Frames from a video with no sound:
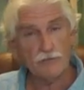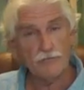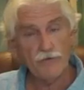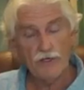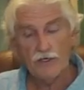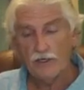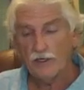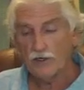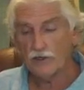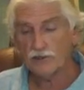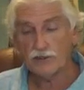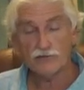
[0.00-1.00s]
of
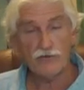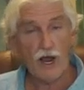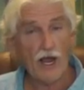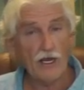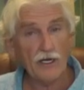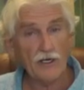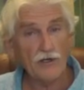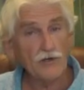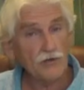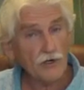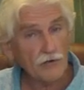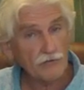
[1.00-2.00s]
course, is highly
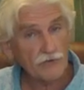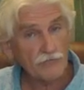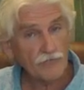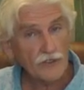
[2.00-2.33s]
nutritive.